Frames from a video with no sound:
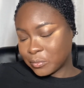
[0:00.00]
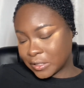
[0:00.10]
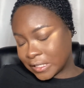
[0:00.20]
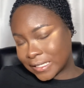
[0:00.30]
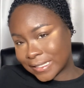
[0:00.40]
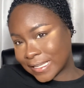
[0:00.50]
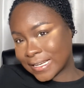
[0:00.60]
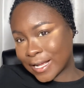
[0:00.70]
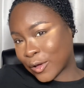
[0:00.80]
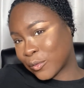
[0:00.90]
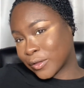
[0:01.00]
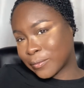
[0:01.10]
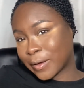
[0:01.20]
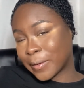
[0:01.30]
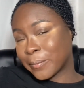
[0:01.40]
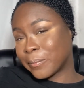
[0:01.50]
blended that out with my